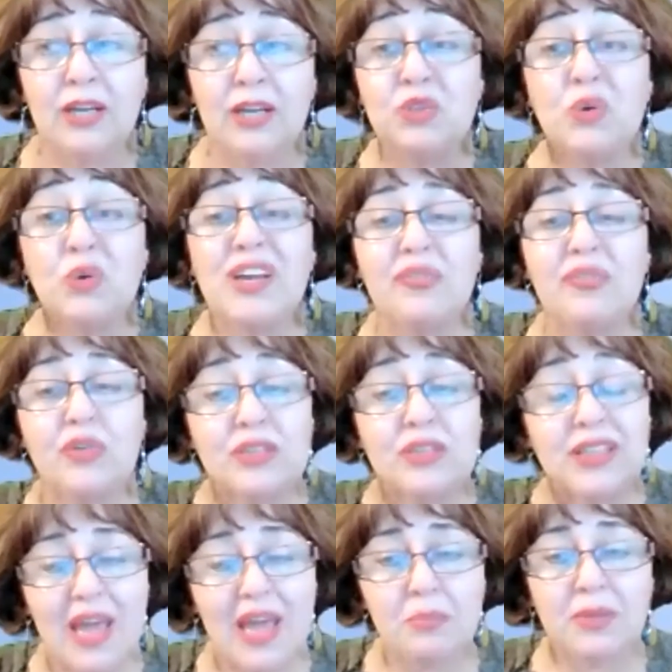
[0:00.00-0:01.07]
to have
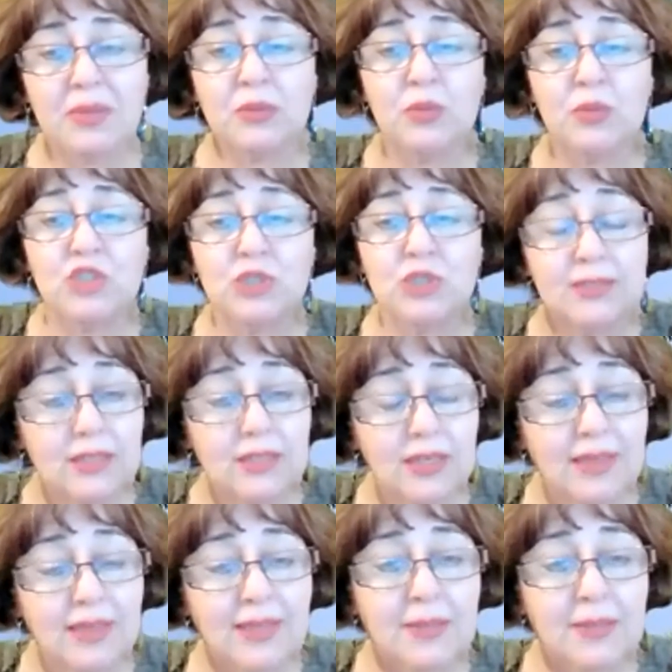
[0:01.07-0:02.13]
climate which is
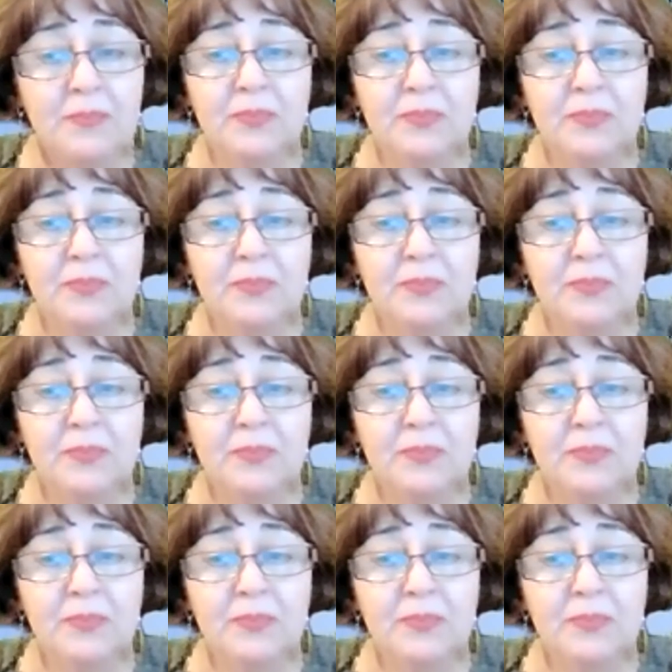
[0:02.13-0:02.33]
really